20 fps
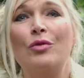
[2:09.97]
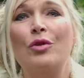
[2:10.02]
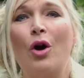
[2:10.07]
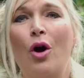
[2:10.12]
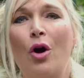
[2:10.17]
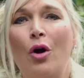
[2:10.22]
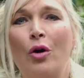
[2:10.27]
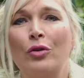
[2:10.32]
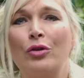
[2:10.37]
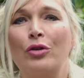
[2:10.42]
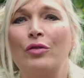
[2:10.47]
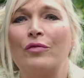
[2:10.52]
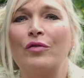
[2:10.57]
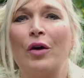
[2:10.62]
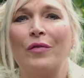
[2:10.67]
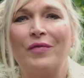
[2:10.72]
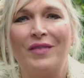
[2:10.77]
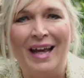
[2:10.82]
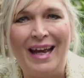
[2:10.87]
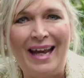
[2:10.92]
know you've
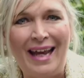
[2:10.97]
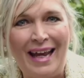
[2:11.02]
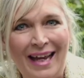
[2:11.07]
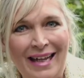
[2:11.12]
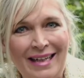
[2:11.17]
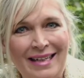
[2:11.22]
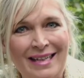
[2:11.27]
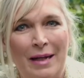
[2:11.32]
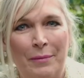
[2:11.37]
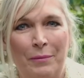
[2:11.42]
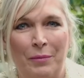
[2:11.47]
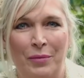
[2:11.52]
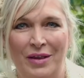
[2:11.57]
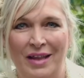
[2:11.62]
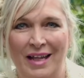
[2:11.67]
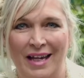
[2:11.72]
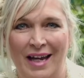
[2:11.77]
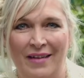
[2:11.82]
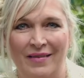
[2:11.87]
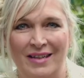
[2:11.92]
got the heads up with
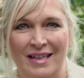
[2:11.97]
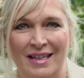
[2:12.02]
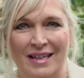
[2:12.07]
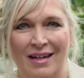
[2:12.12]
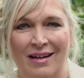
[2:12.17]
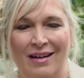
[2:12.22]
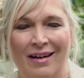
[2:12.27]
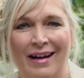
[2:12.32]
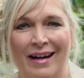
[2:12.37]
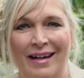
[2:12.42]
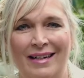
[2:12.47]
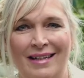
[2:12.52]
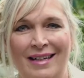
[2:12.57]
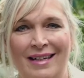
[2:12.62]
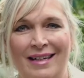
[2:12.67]
the other side.